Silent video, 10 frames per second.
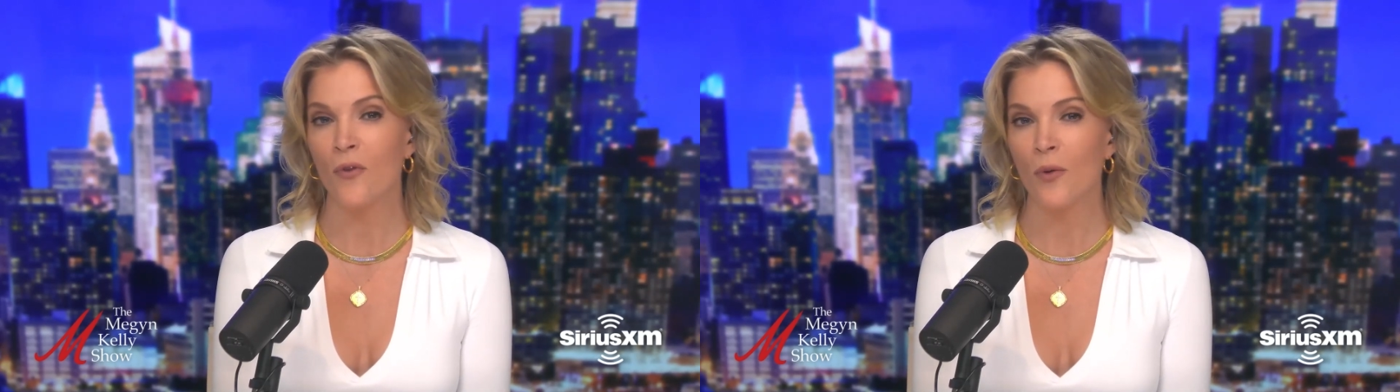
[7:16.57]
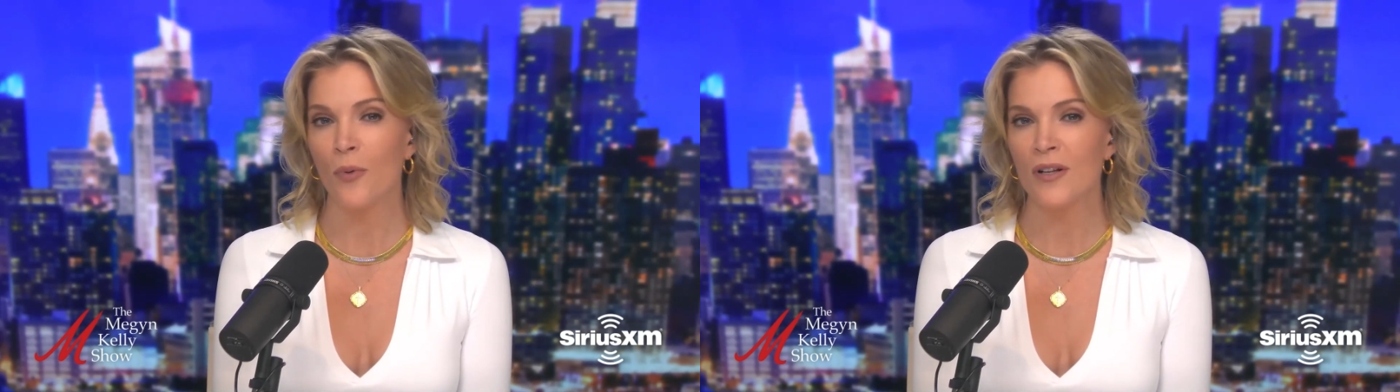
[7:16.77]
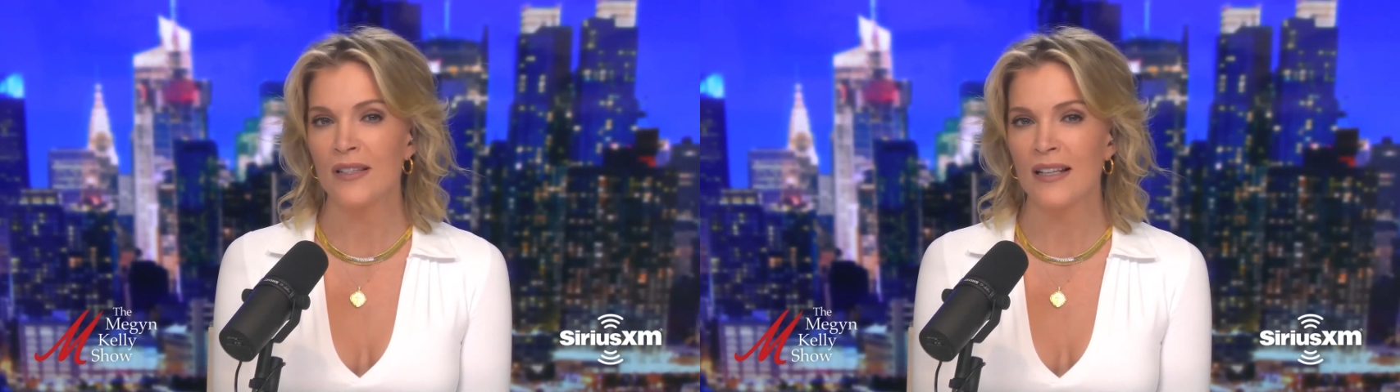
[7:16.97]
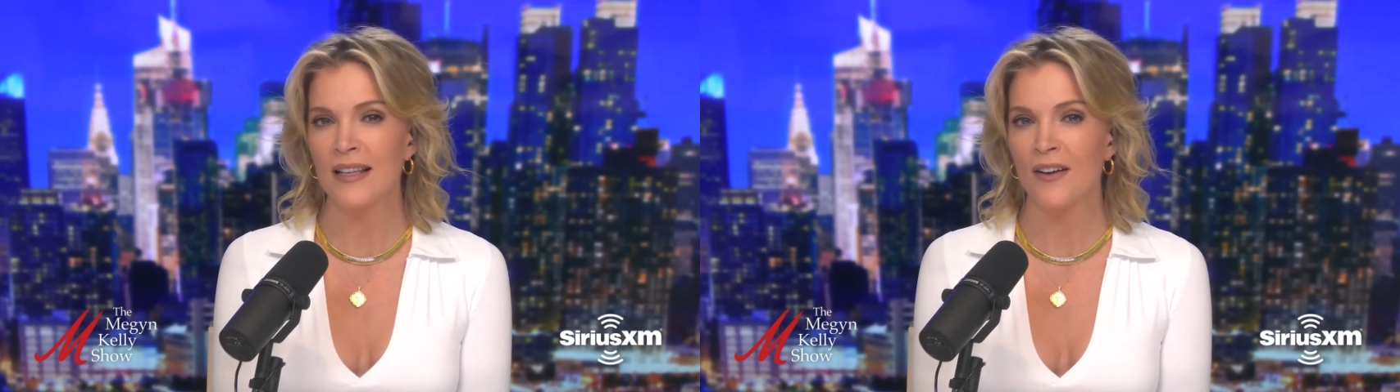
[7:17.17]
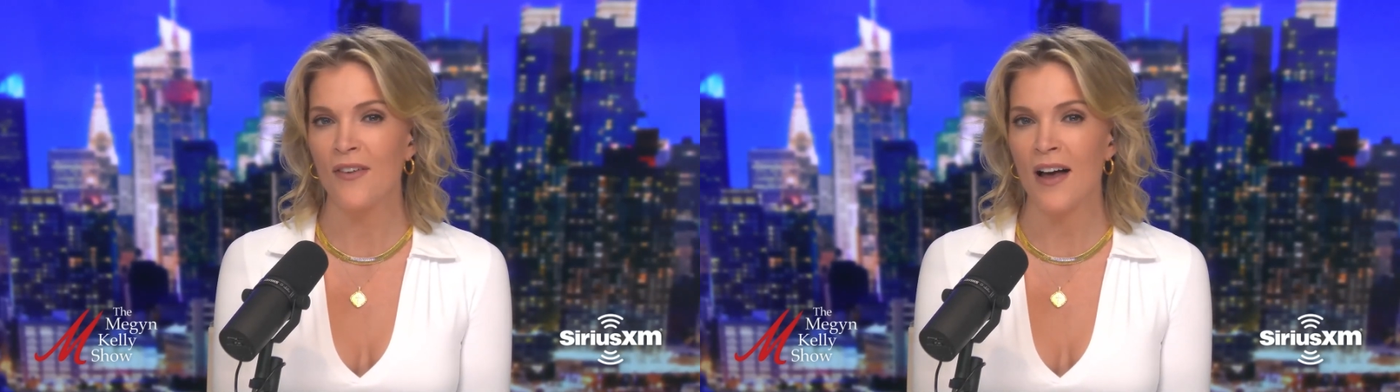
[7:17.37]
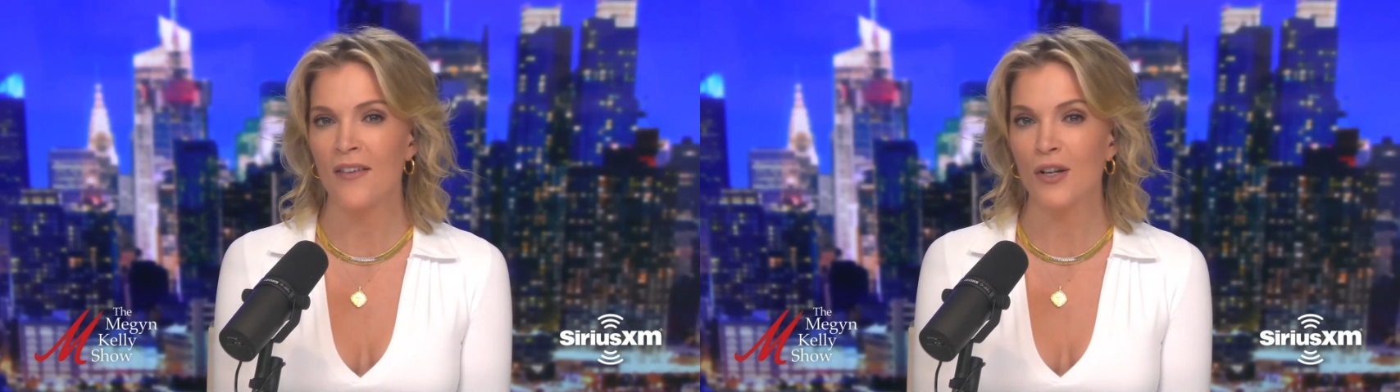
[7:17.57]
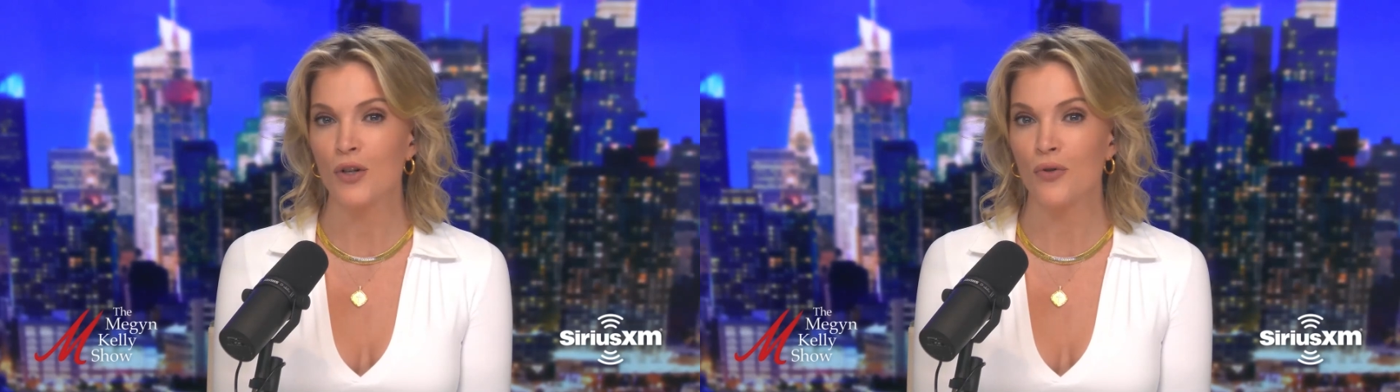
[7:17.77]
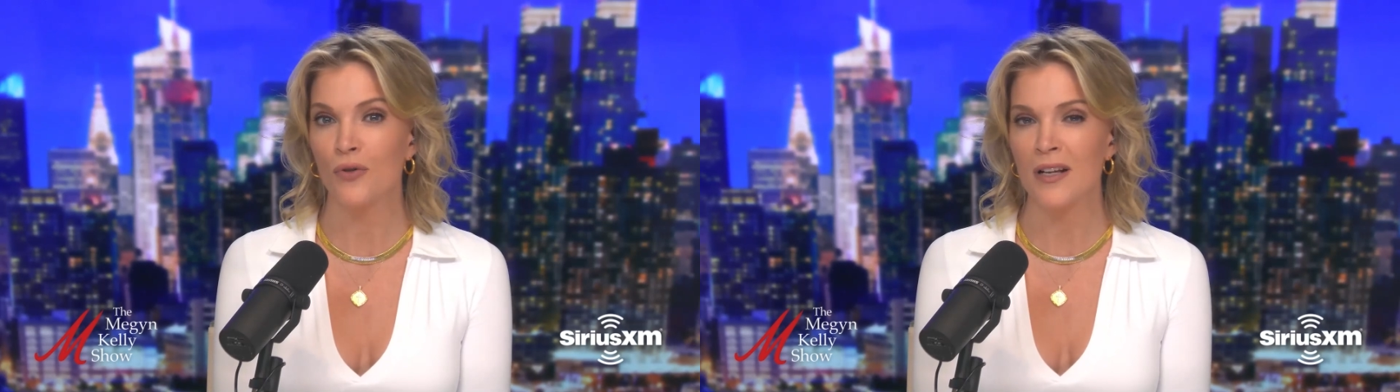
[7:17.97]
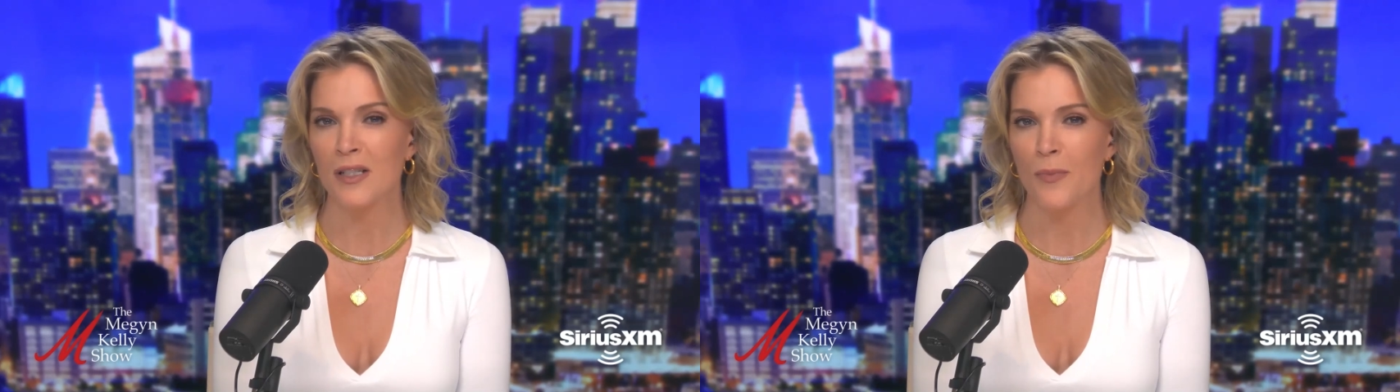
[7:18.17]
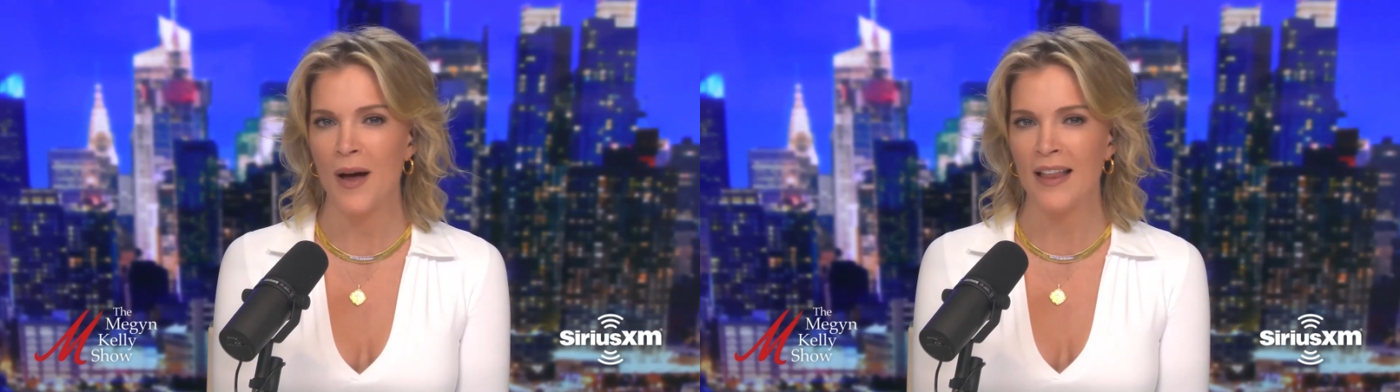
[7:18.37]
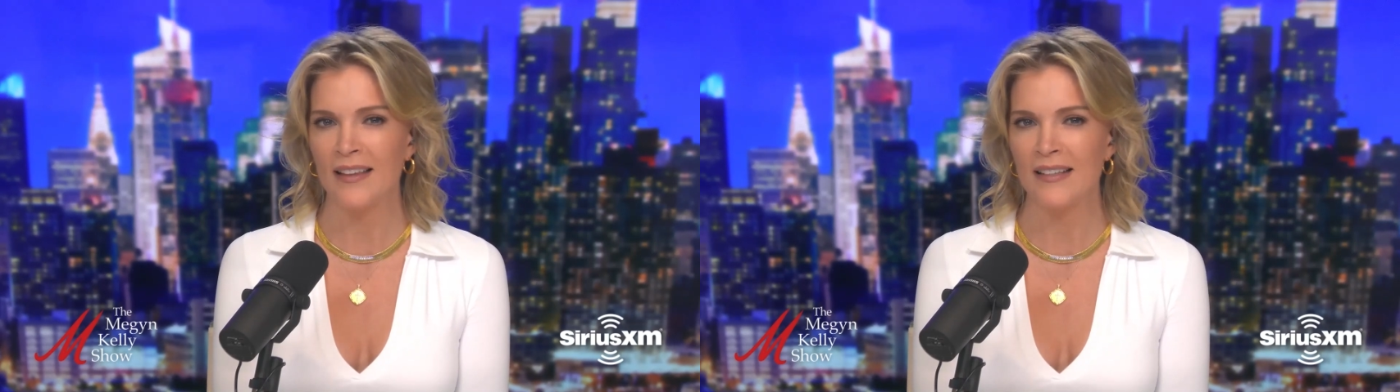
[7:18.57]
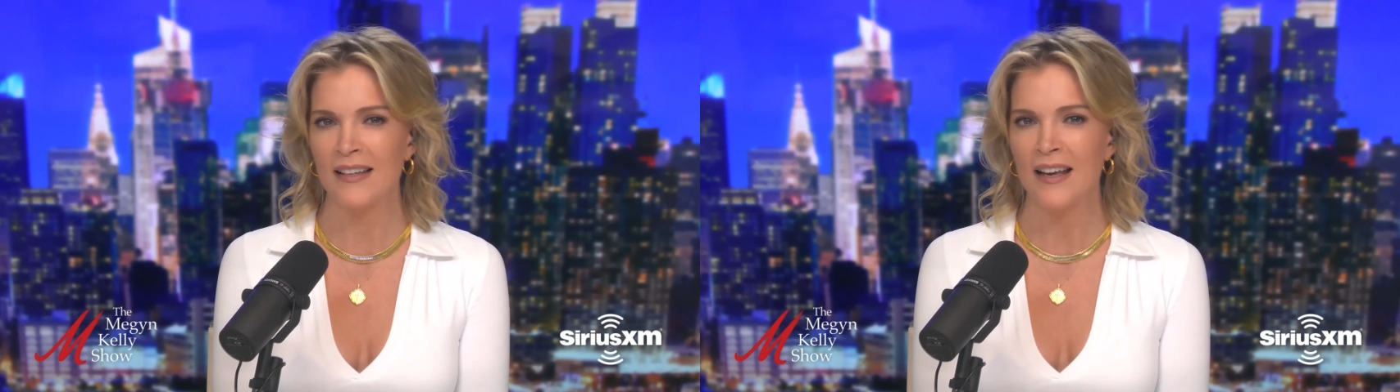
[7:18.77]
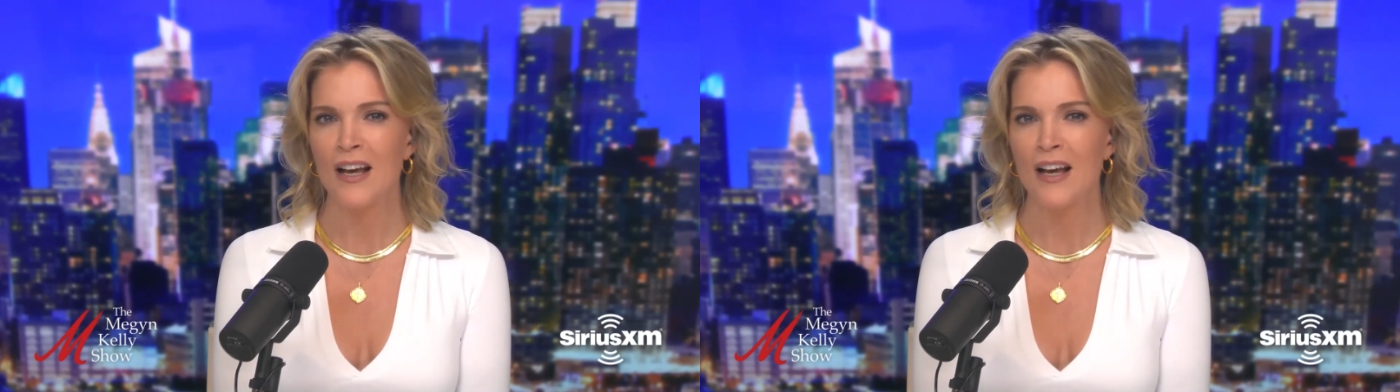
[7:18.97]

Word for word: 4.6 out of 5 on Trustpilot.